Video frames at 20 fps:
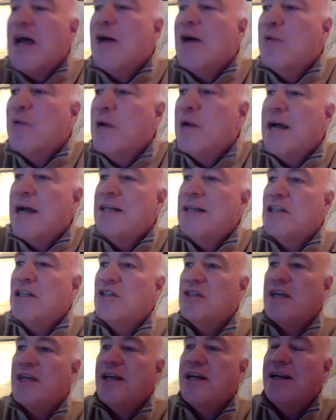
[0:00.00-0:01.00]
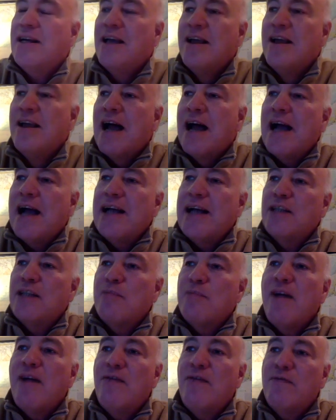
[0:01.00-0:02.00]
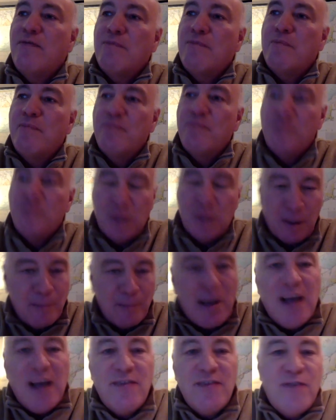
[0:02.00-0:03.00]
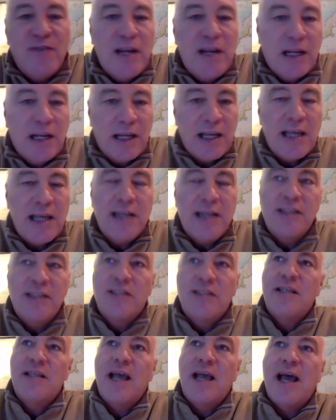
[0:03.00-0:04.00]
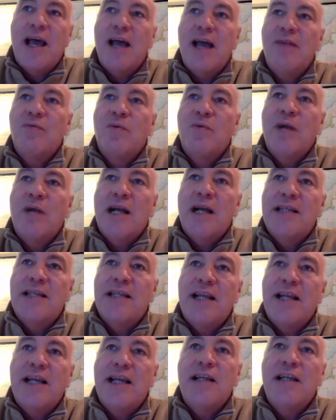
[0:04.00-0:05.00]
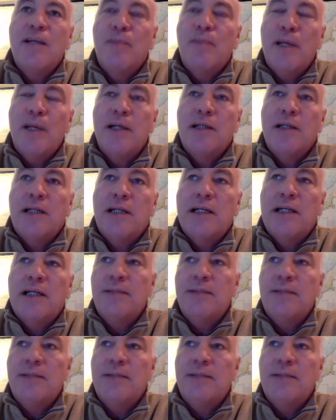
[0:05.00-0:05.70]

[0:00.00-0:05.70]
I just said, I guess my feeling is that when I said independently,